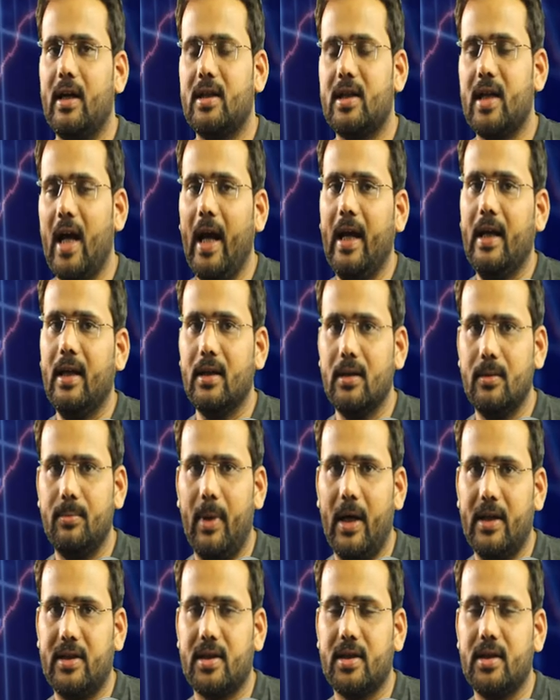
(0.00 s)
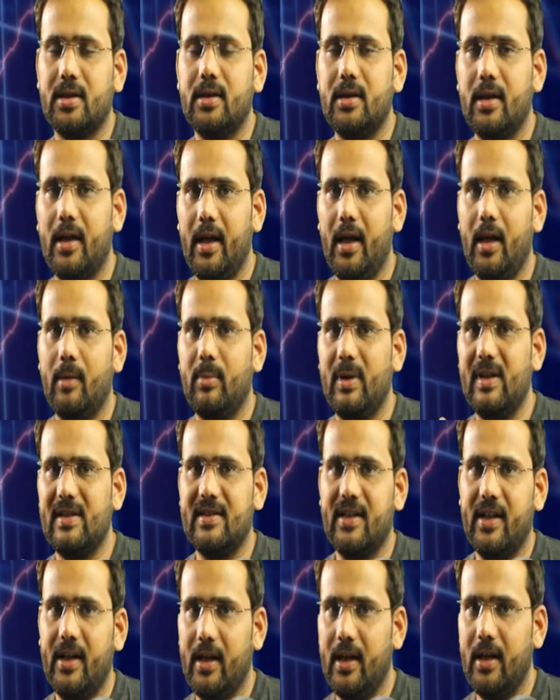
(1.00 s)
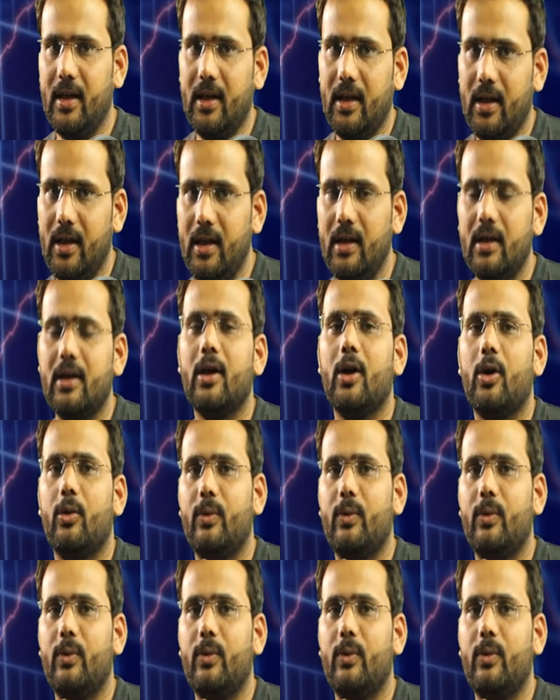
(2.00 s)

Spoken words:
in a triangle pattern A, B, C, D, E,